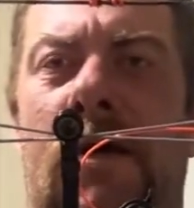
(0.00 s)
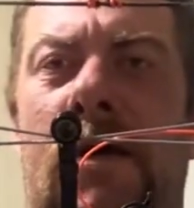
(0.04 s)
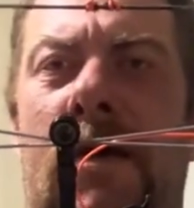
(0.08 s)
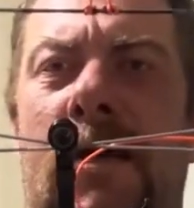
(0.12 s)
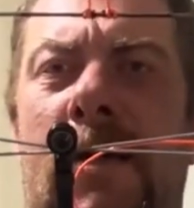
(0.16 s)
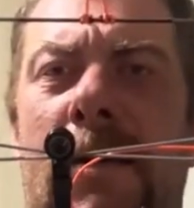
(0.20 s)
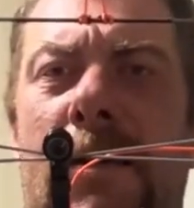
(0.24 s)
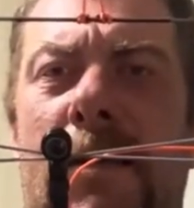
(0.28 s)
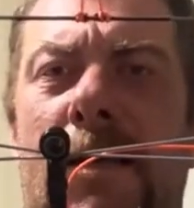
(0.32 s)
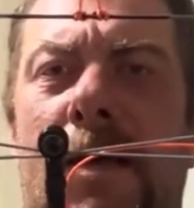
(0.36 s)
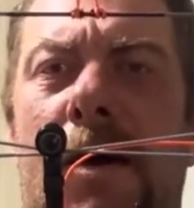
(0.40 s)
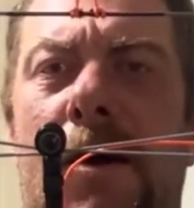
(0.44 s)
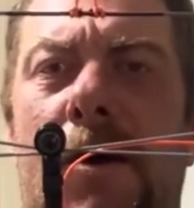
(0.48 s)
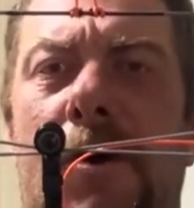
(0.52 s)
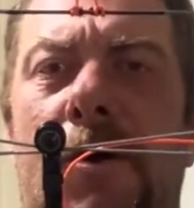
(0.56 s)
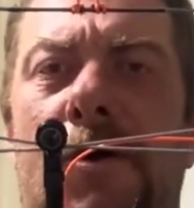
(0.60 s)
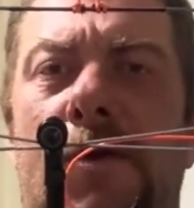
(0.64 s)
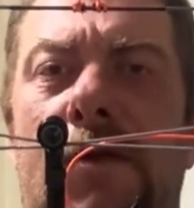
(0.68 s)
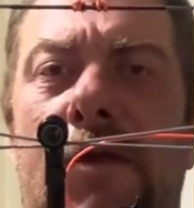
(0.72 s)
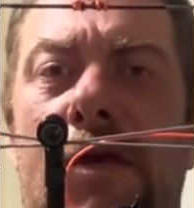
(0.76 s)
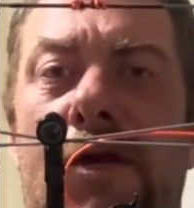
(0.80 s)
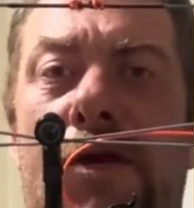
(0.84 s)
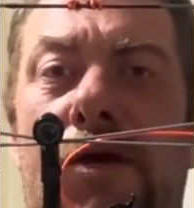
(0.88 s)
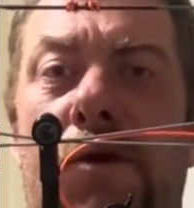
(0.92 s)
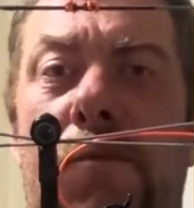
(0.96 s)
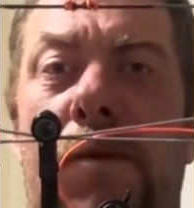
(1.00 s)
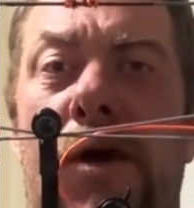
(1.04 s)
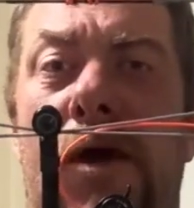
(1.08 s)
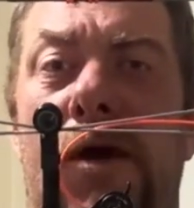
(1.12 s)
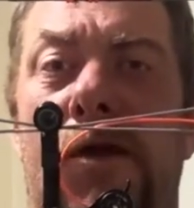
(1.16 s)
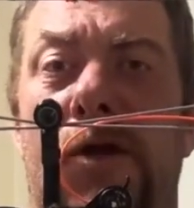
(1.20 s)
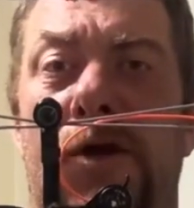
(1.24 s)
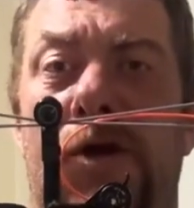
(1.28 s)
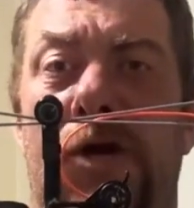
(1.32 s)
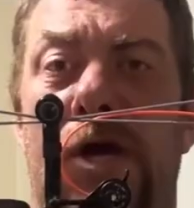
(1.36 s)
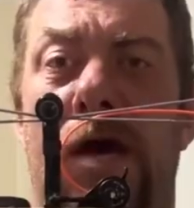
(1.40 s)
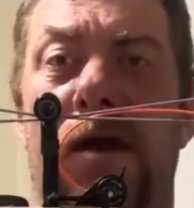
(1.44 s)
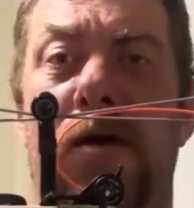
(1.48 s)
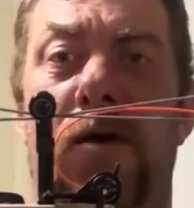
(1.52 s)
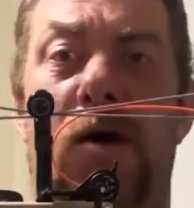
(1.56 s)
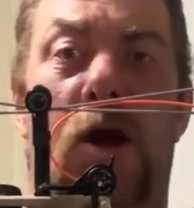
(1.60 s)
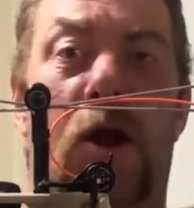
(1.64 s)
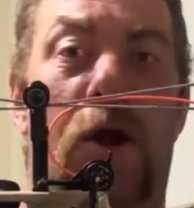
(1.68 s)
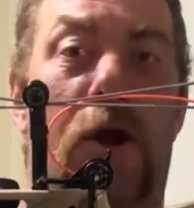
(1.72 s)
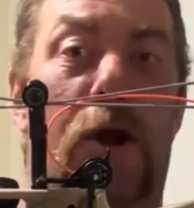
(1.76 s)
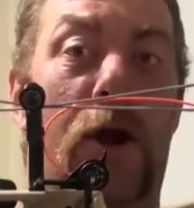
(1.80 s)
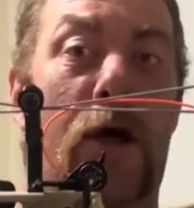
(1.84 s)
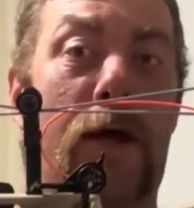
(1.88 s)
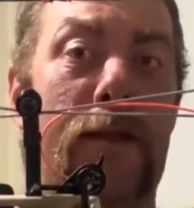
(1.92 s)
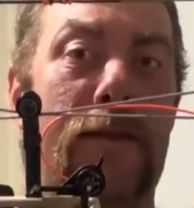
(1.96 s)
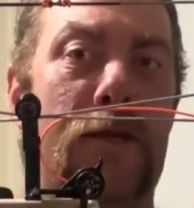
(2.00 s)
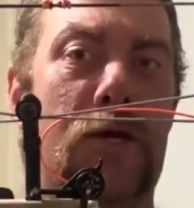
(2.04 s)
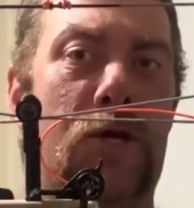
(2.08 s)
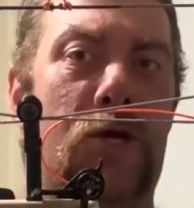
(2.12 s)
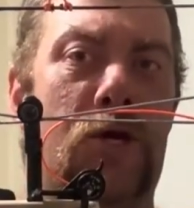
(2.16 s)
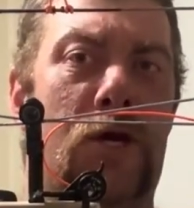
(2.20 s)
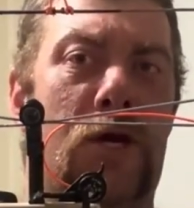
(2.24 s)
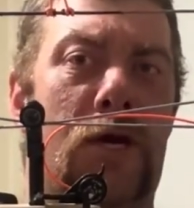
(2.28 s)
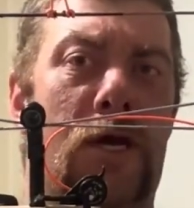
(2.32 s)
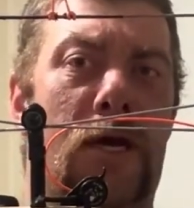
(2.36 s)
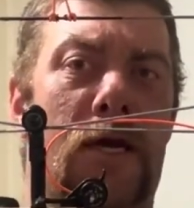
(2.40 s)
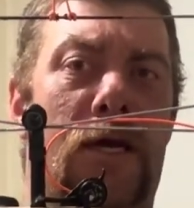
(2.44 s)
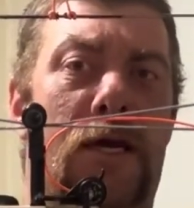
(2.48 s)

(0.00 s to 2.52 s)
So this will be on the channel a lot this year,